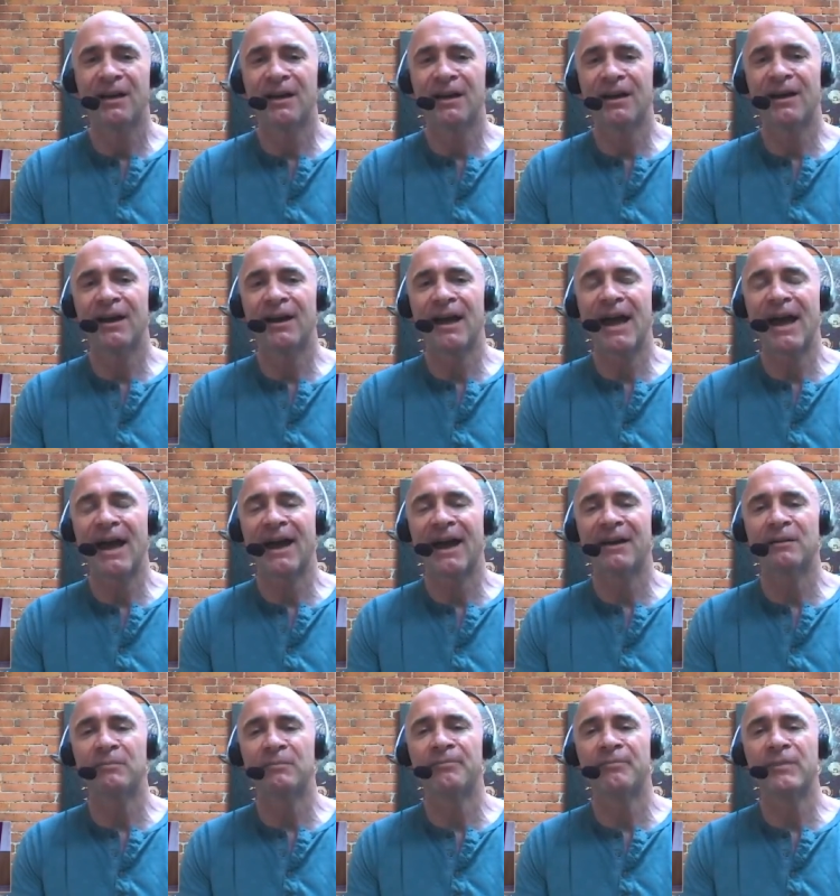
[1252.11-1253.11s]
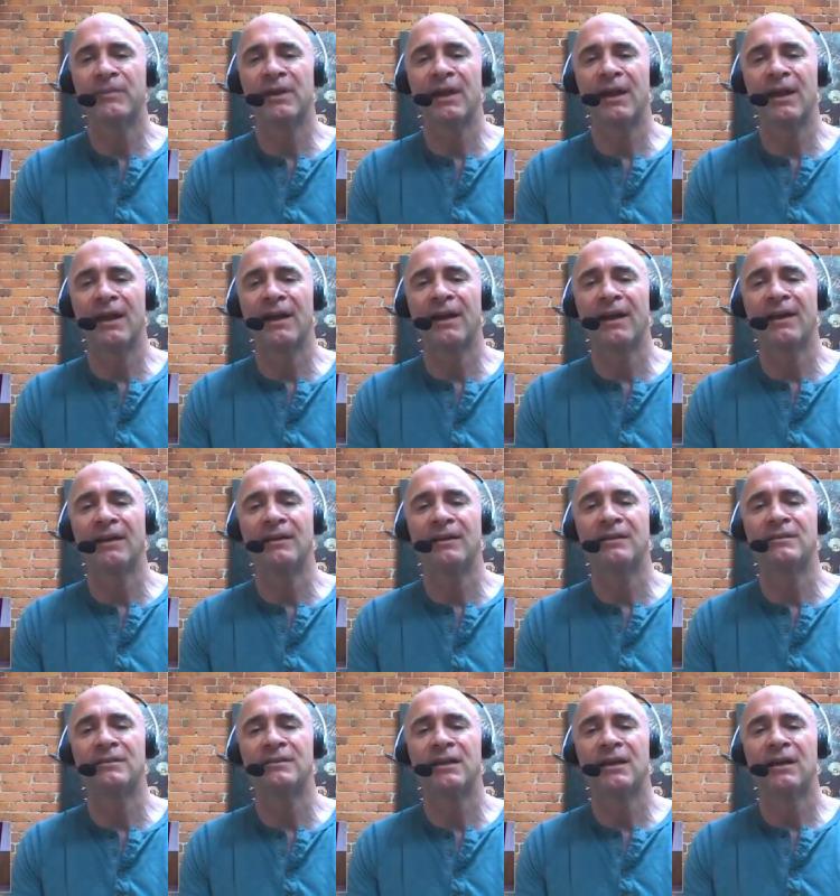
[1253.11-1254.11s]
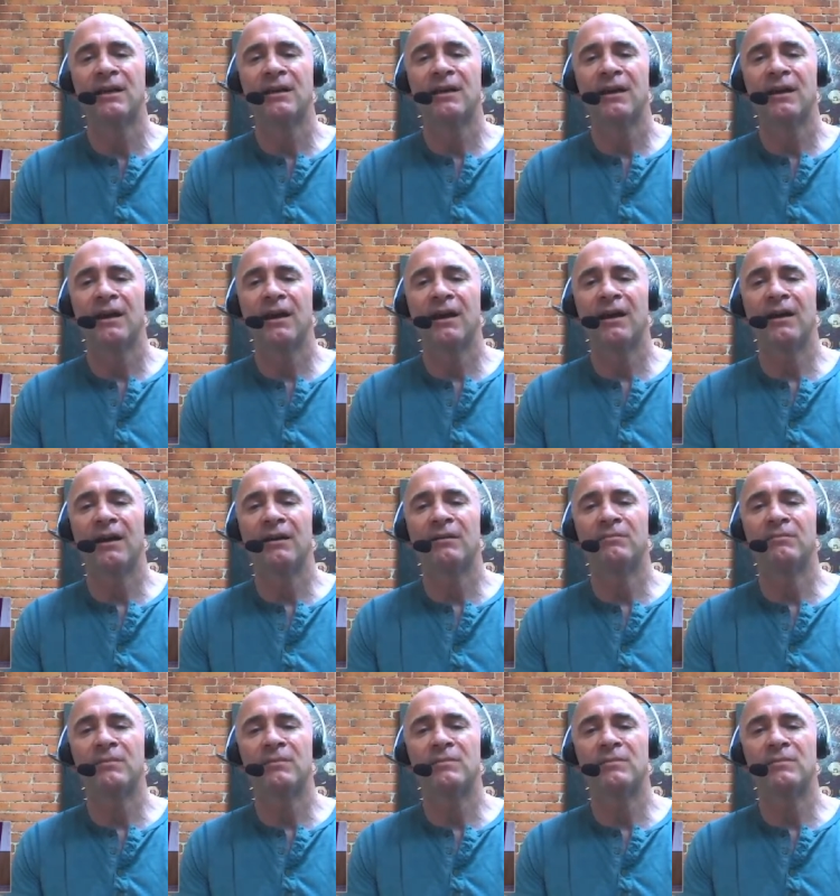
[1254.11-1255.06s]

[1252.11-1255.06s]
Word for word: Adam. And, I